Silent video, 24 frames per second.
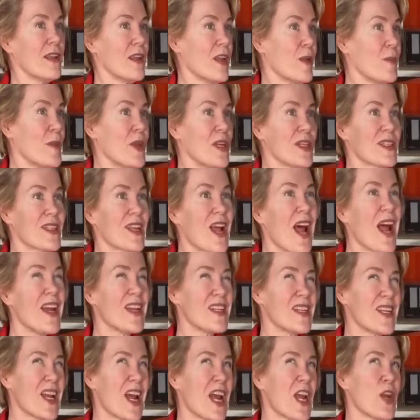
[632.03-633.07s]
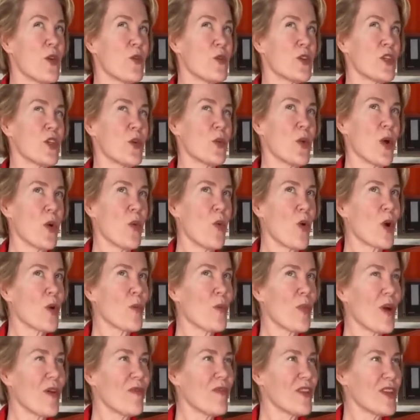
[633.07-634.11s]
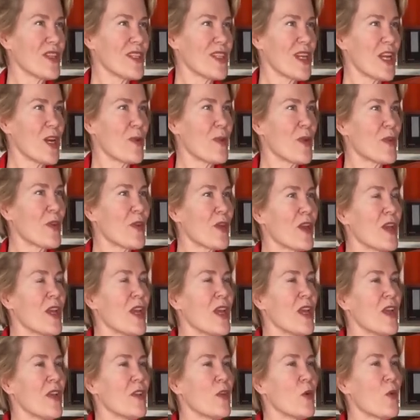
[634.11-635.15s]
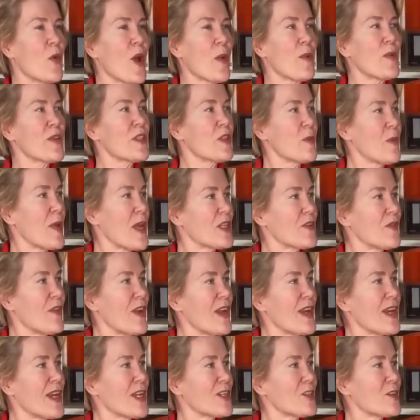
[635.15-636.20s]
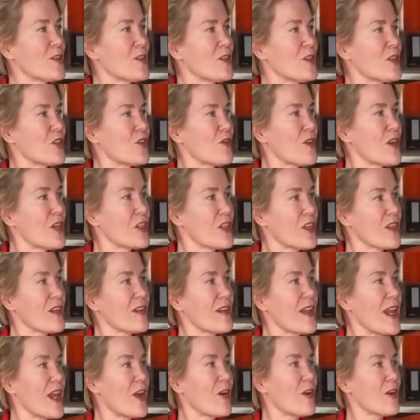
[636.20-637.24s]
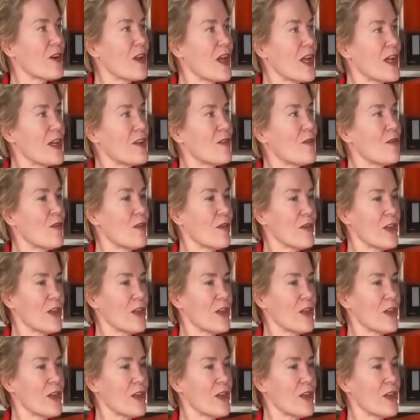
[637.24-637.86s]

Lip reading: I mean, it's kind of tied to what Warren Buffett said about the weapons of mass financial destruction that are,